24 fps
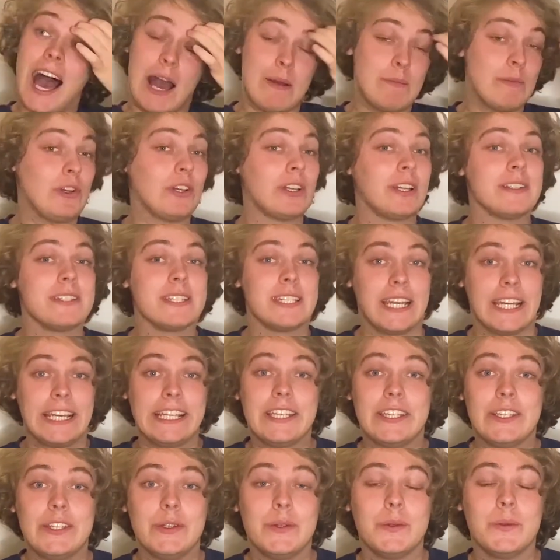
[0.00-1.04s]
I'm gonna
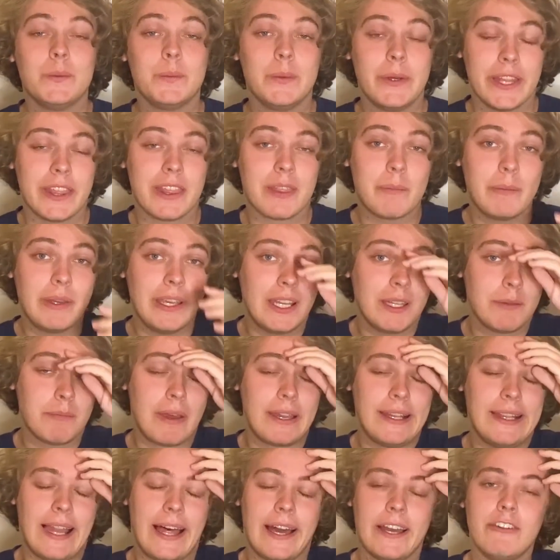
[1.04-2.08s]
take you with me in
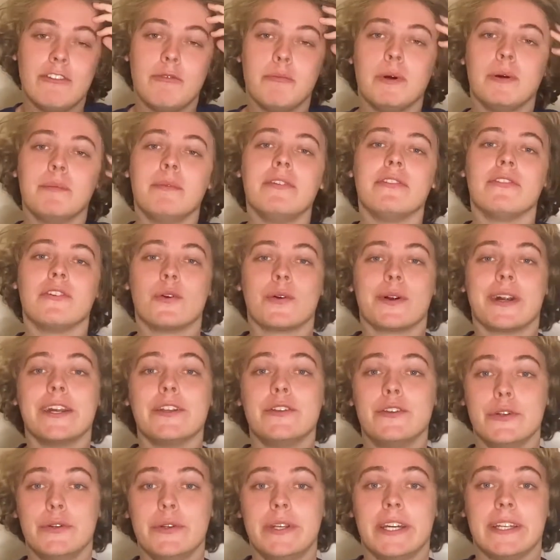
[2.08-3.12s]
my life, but before I
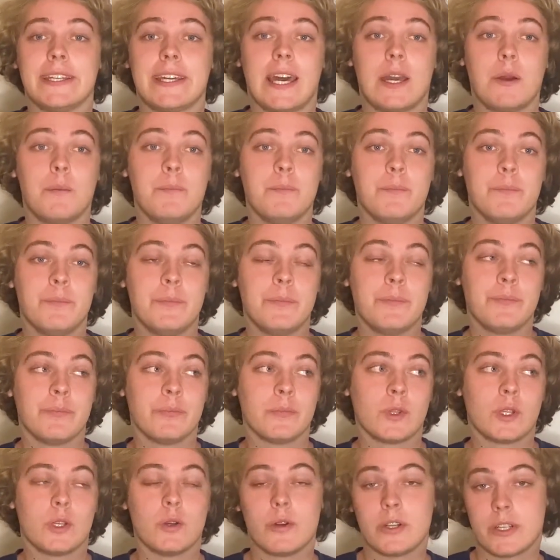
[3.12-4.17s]
do that, I'm
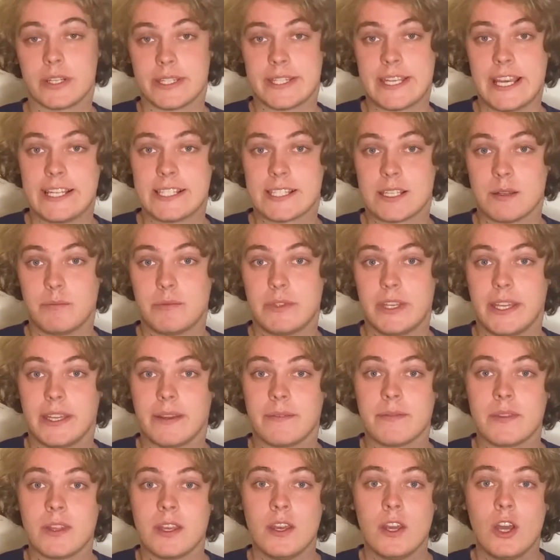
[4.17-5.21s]
going to say something.
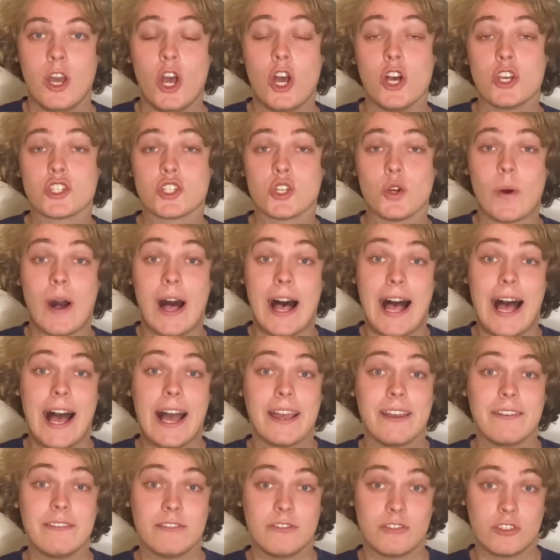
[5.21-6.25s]
So
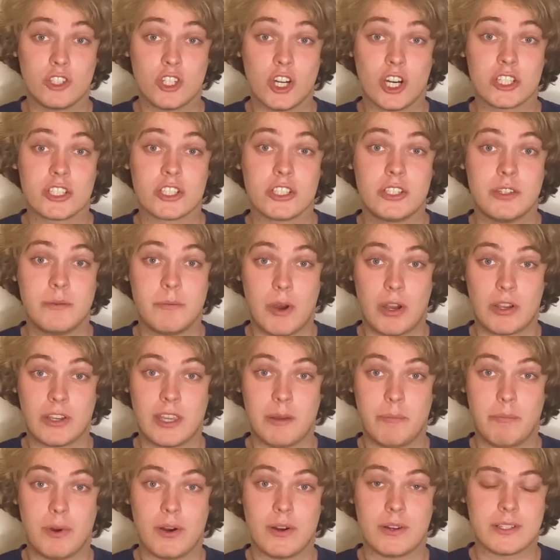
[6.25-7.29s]
I got the
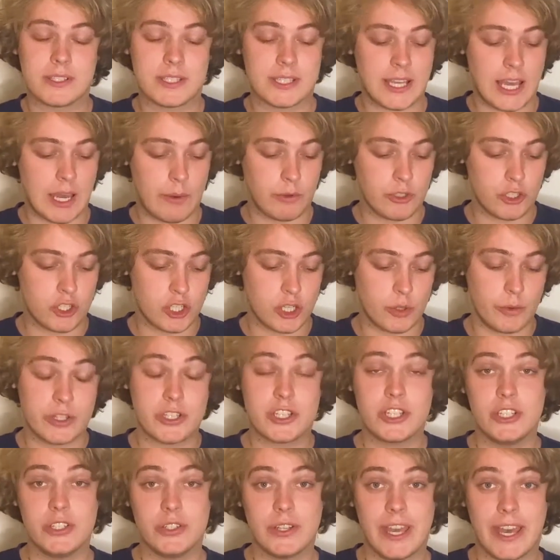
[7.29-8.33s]
monkeypox. I will show it
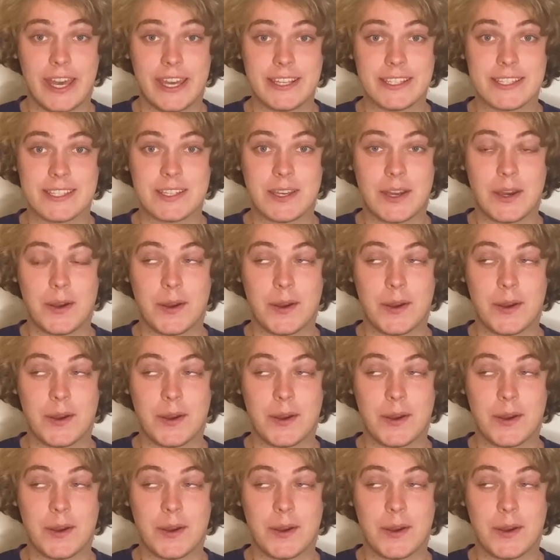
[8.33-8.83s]
to you guys.